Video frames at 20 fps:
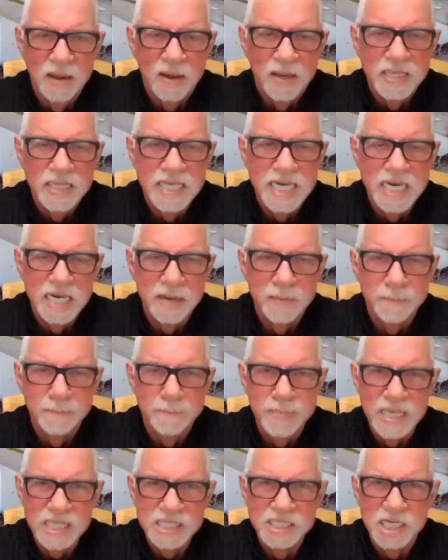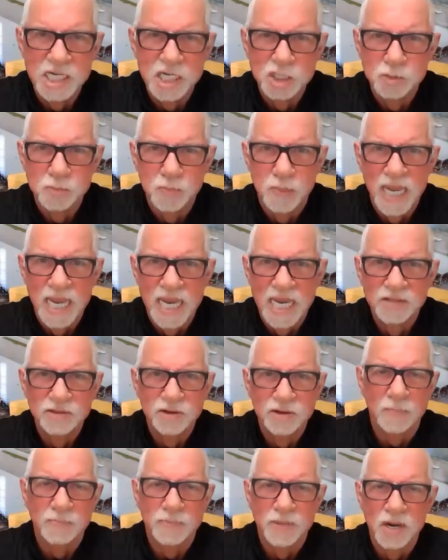Did a business plan,
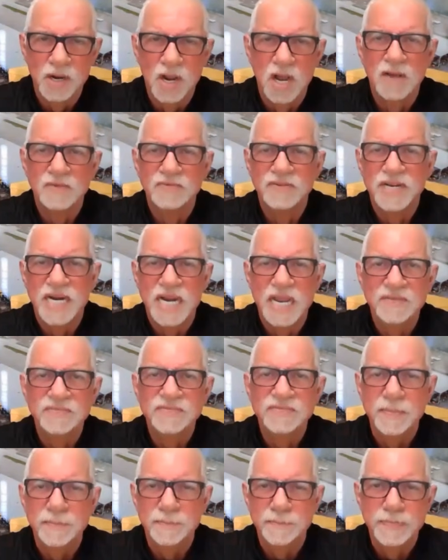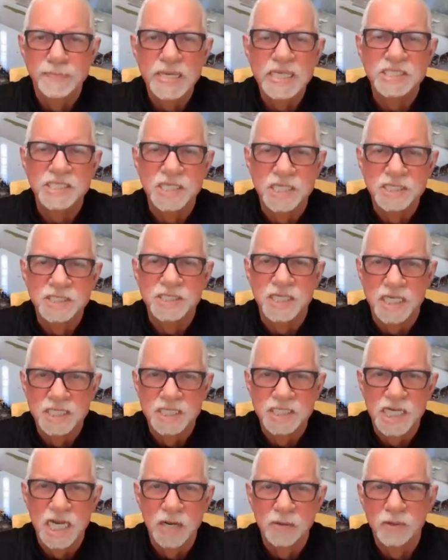dropped it off at every business in
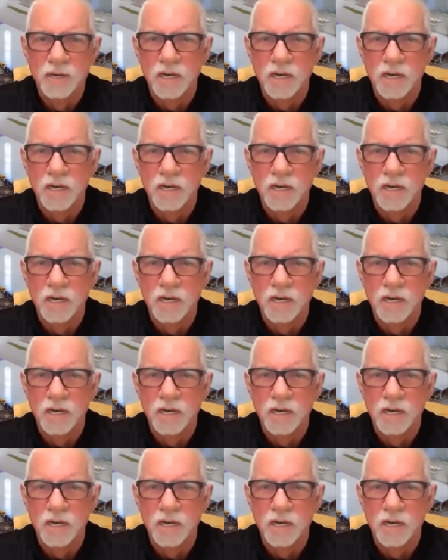town,